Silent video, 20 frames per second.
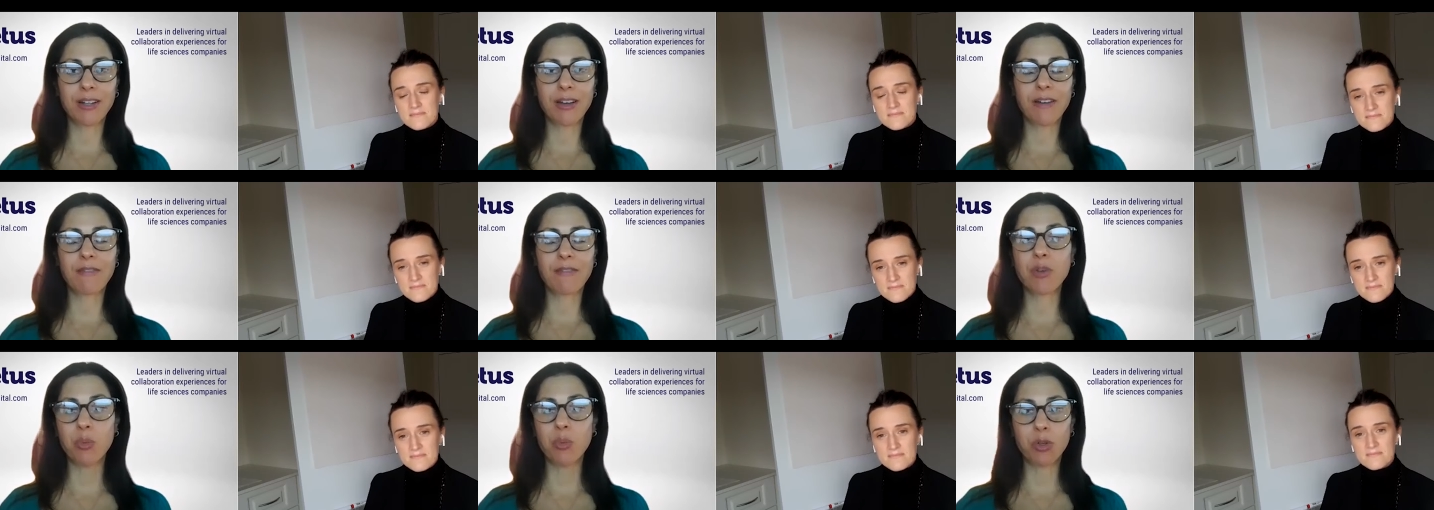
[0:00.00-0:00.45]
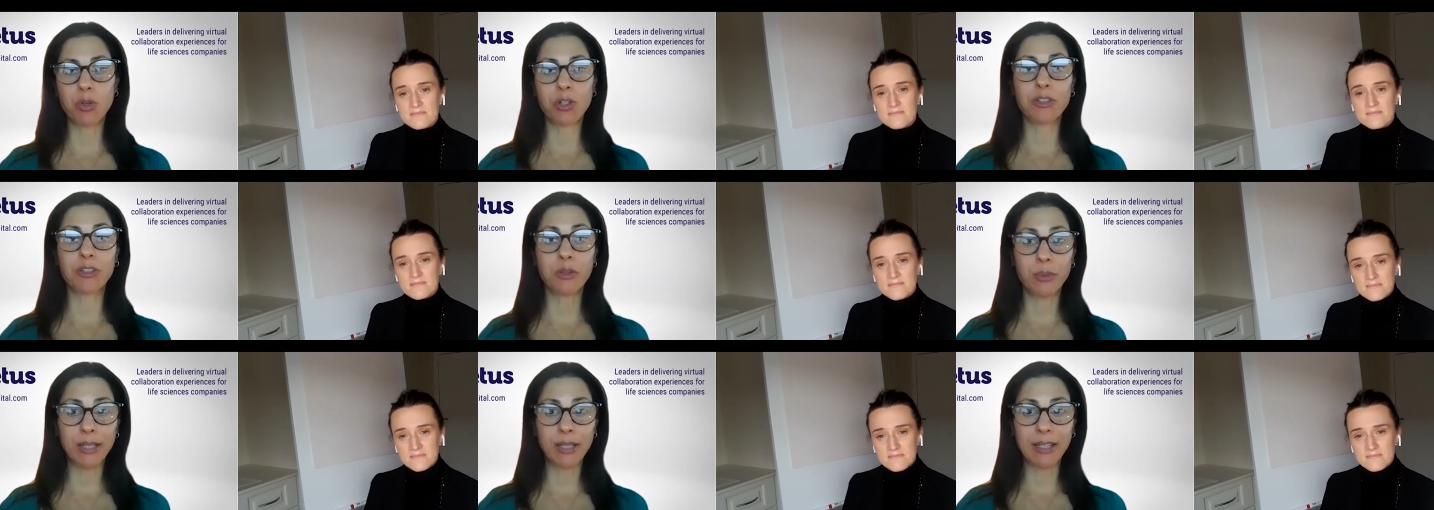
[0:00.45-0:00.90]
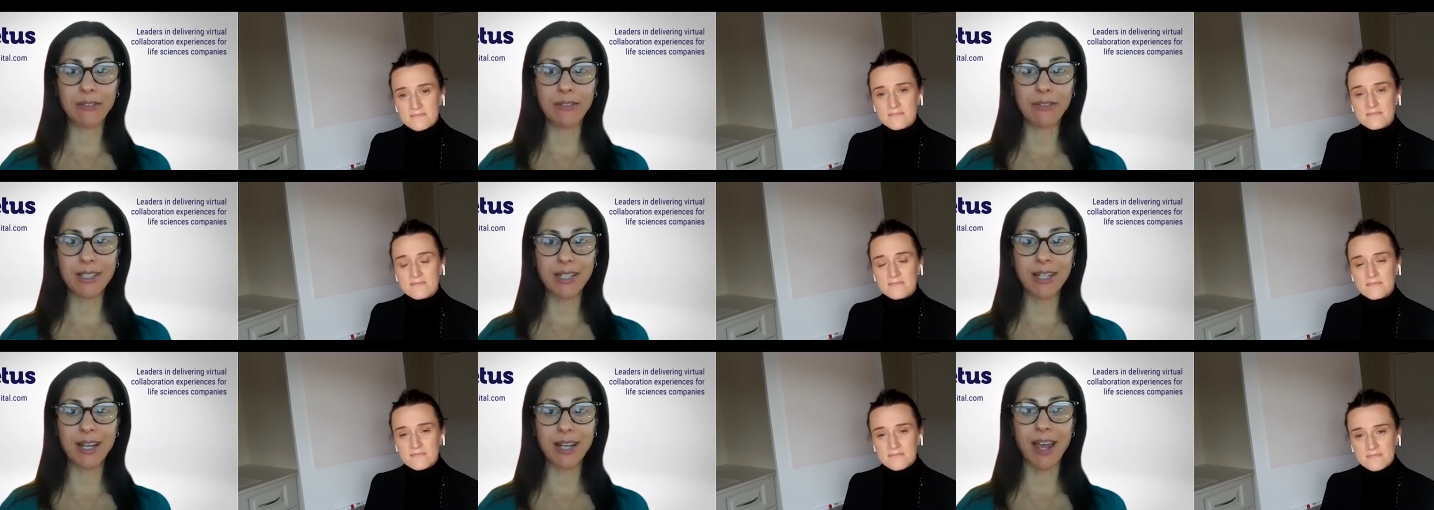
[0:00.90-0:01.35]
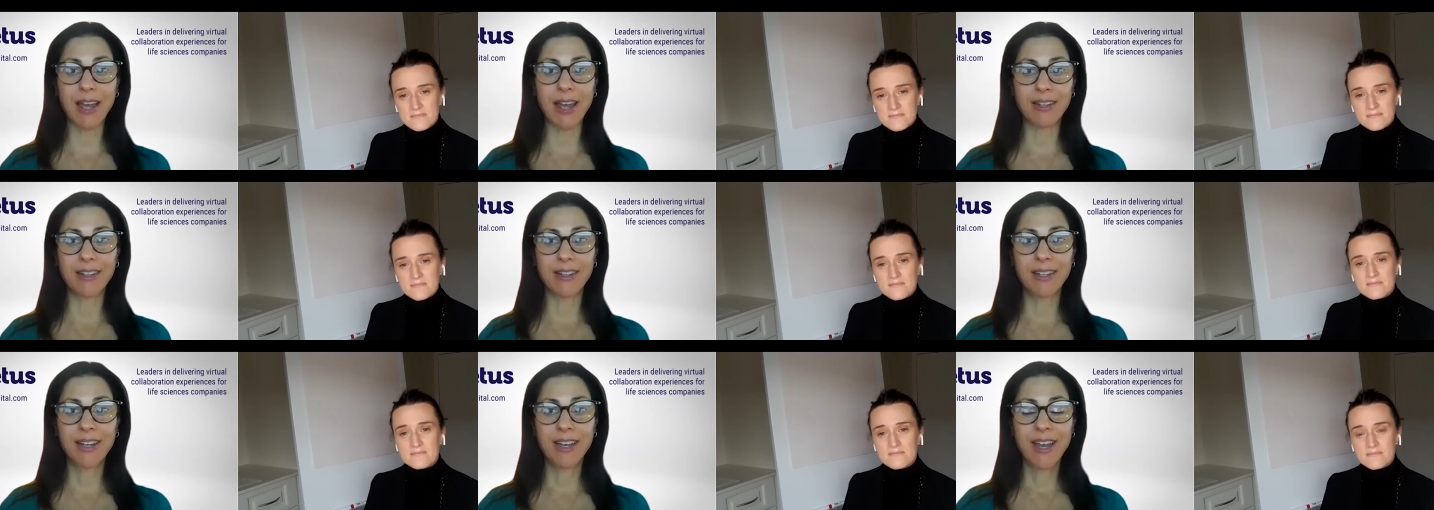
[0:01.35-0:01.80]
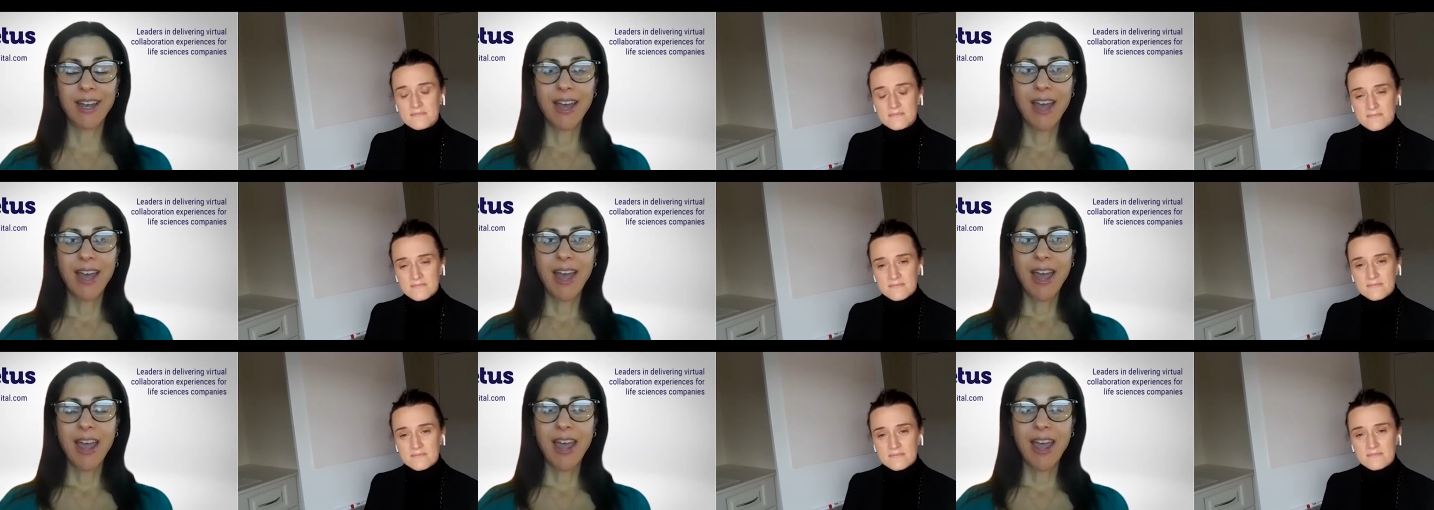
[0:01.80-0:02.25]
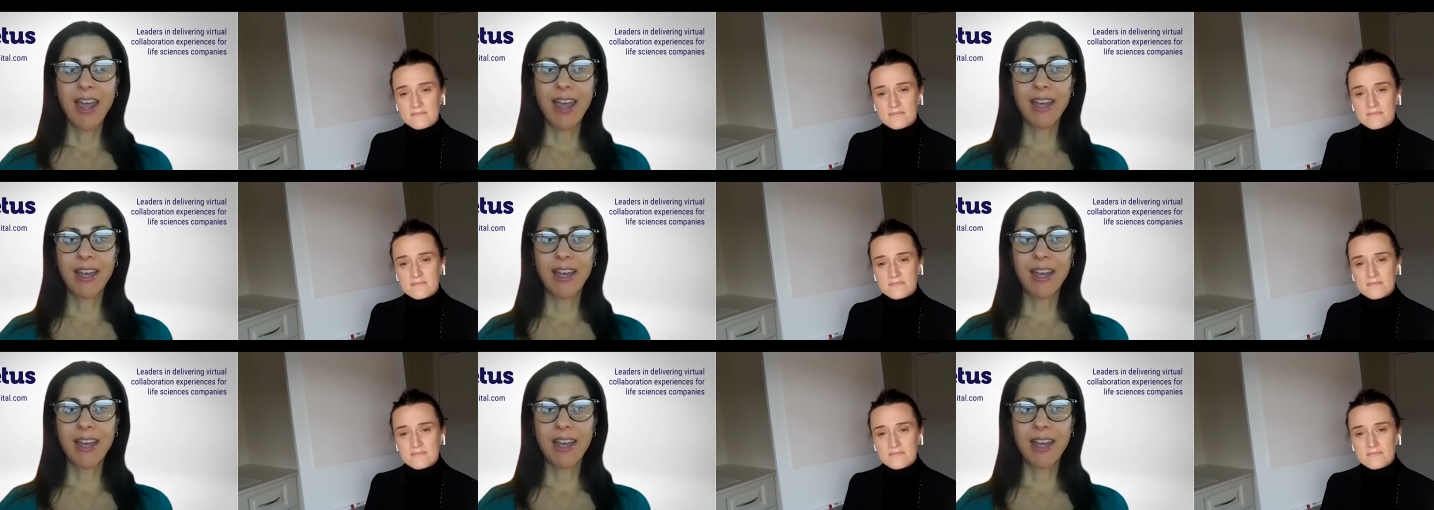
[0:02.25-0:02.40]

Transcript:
Speaker 1: of the world that we live in today mm-hmm.